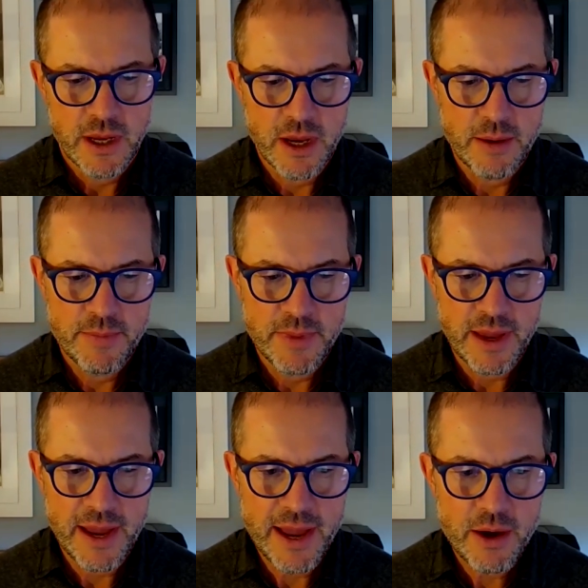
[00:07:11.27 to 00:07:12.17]

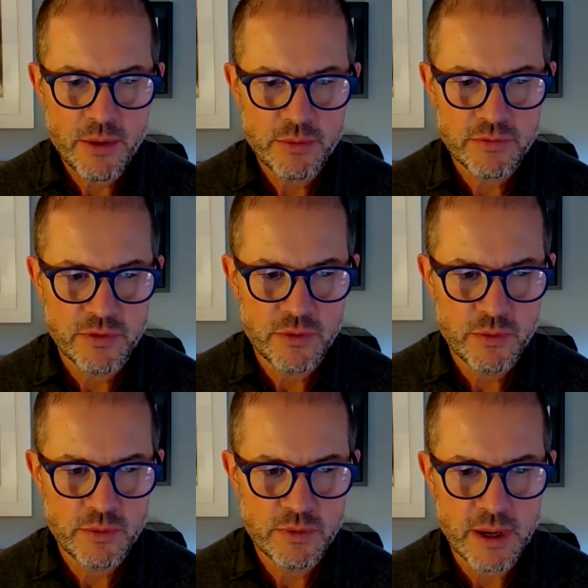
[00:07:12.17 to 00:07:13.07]
how
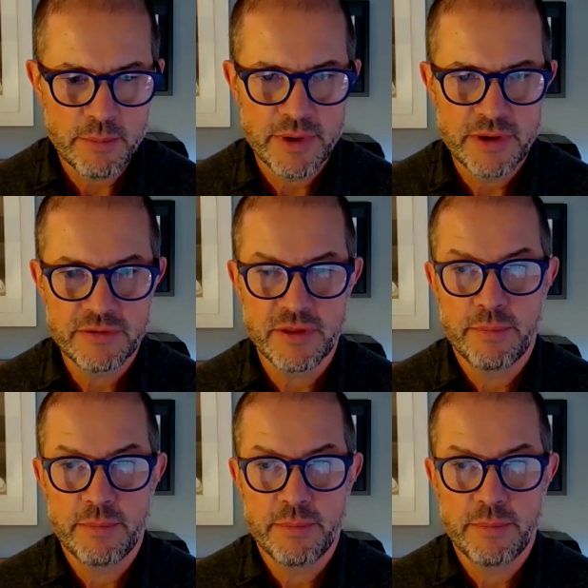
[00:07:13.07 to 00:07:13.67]
do companies